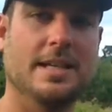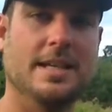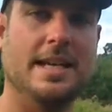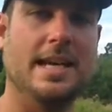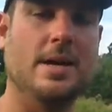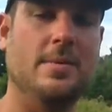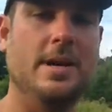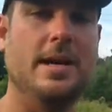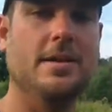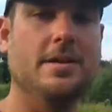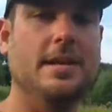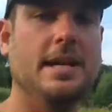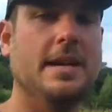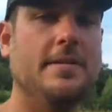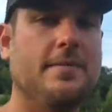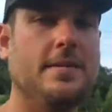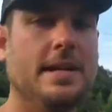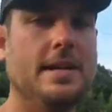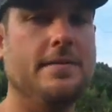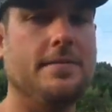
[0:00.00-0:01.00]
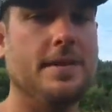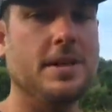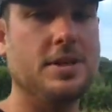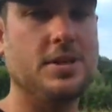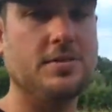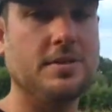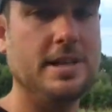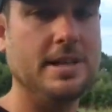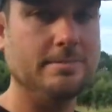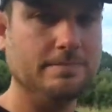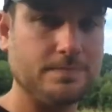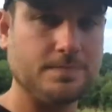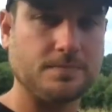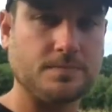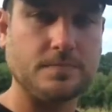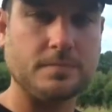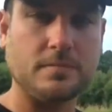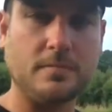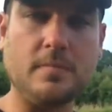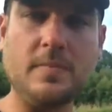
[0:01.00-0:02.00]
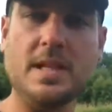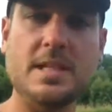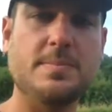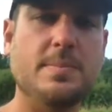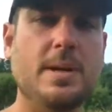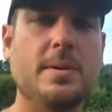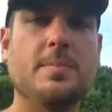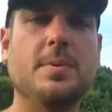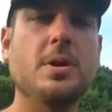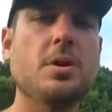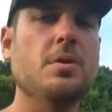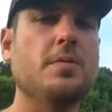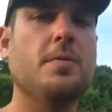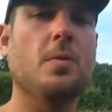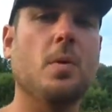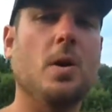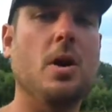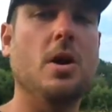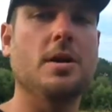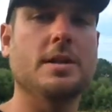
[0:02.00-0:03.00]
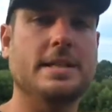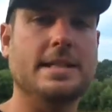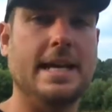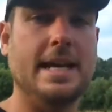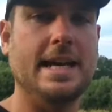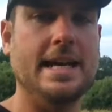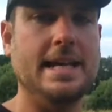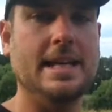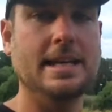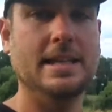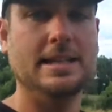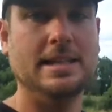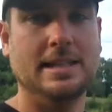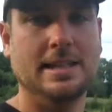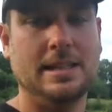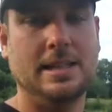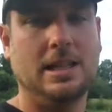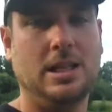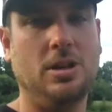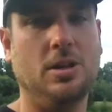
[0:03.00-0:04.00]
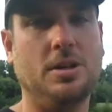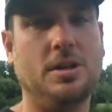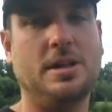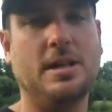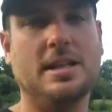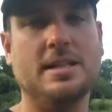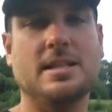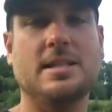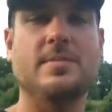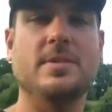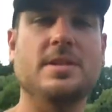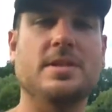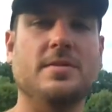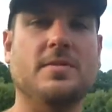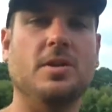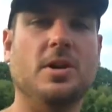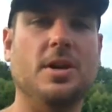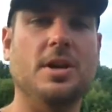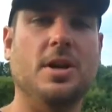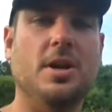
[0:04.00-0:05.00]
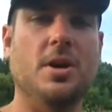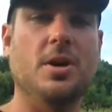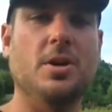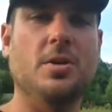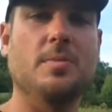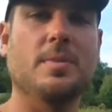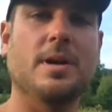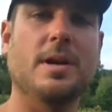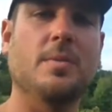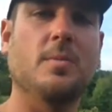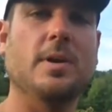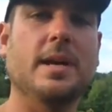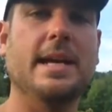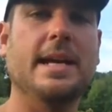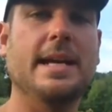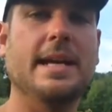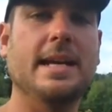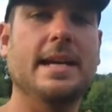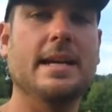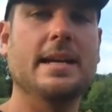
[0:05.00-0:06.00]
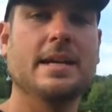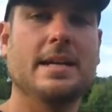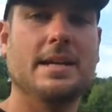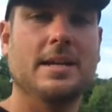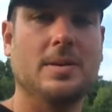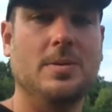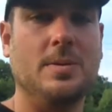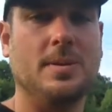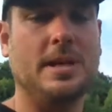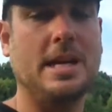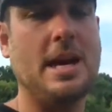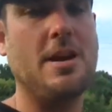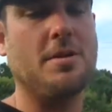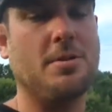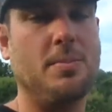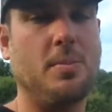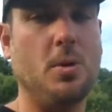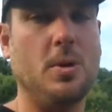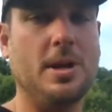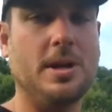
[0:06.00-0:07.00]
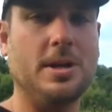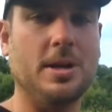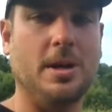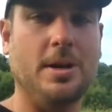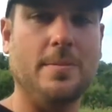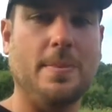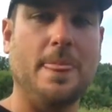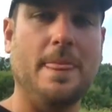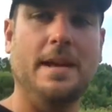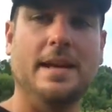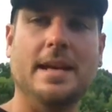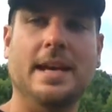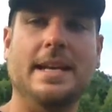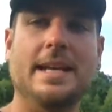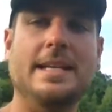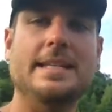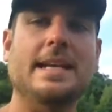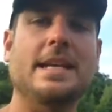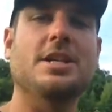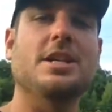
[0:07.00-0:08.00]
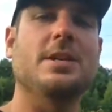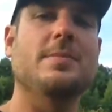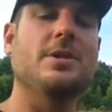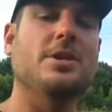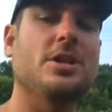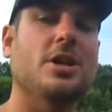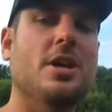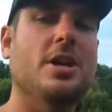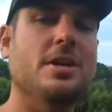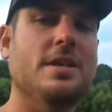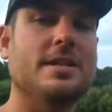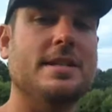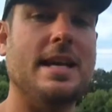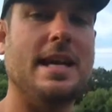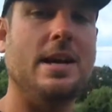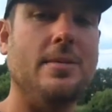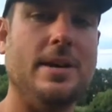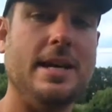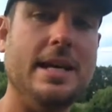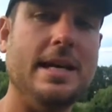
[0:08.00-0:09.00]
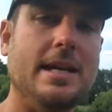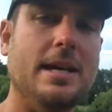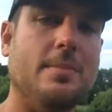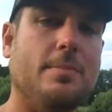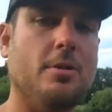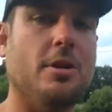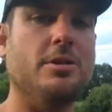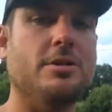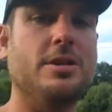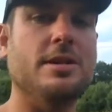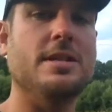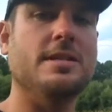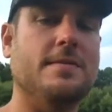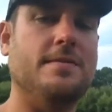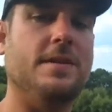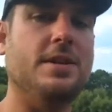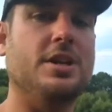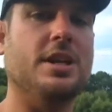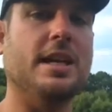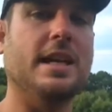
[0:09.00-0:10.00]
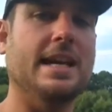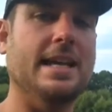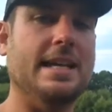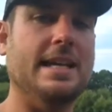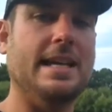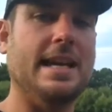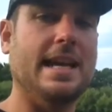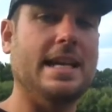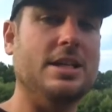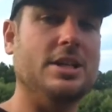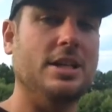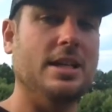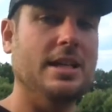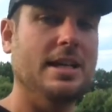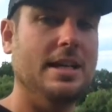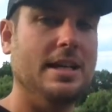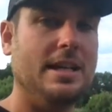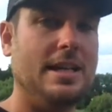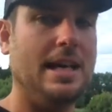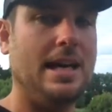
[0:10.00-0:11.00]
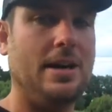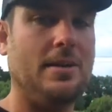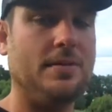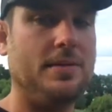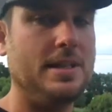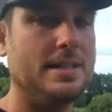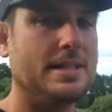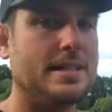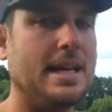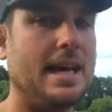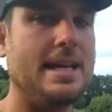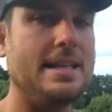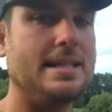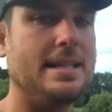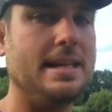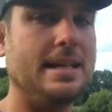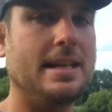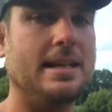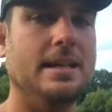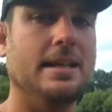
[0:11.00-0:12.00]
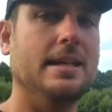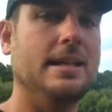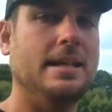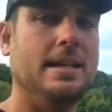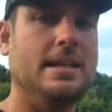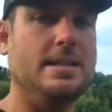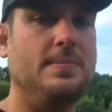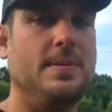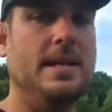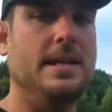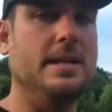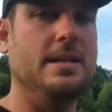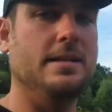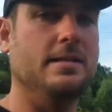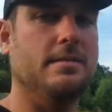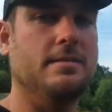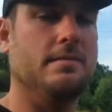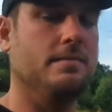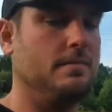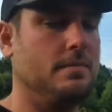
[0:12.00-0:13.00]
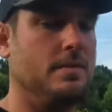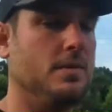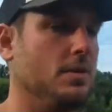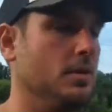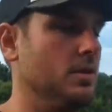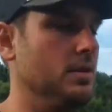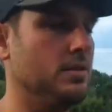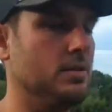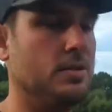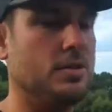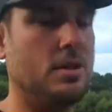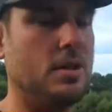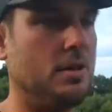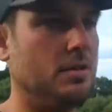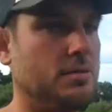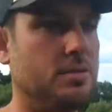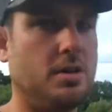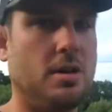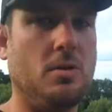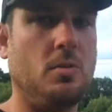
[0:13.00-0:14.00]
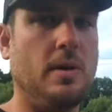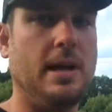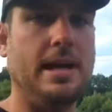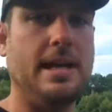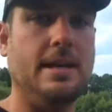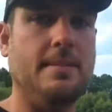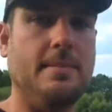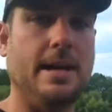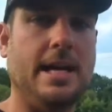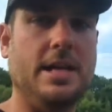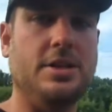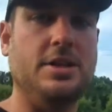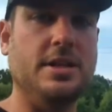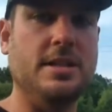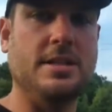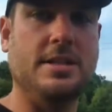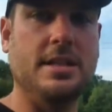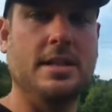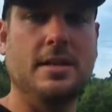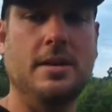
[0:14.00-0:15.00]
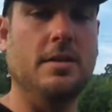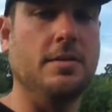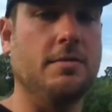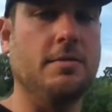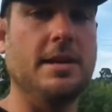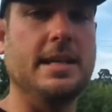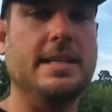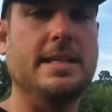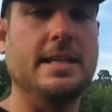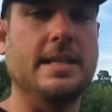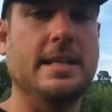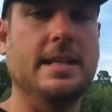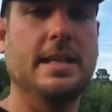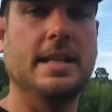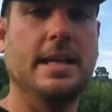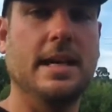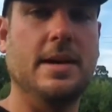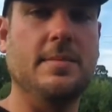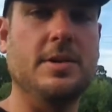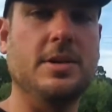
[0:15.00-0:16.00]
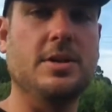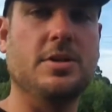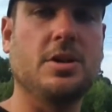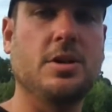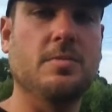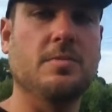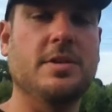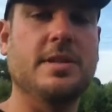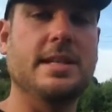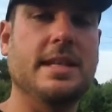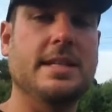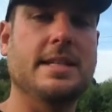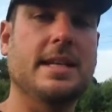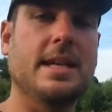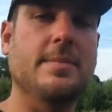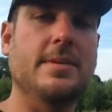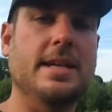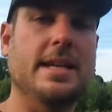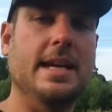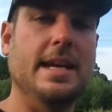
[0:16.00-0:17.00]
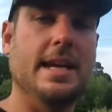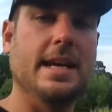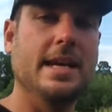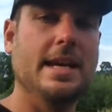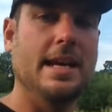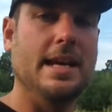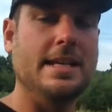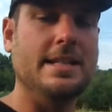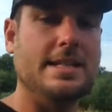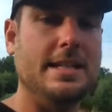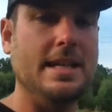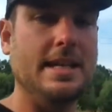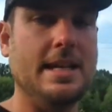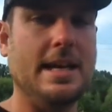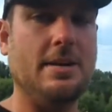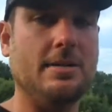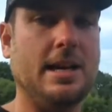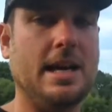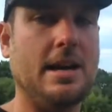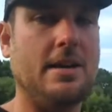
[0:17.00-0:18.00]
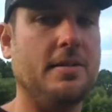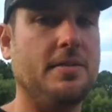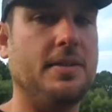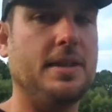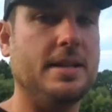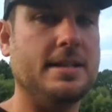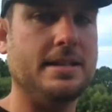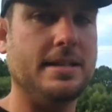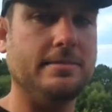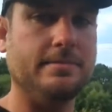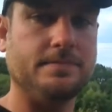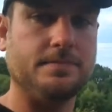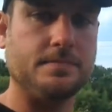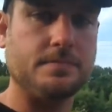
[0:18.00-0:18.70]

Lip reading: Now we're here at the FLE Fishery. It's been a beautiful hot day. A lot of the customers have gone home and we're here with Gareth Boycott, and he's actually going to be showing us how he approaches fishing in the edge. Now this tactic has been doing so well in the matches of recent, and we just couldn't resist coming here and seeing how Gareth does it.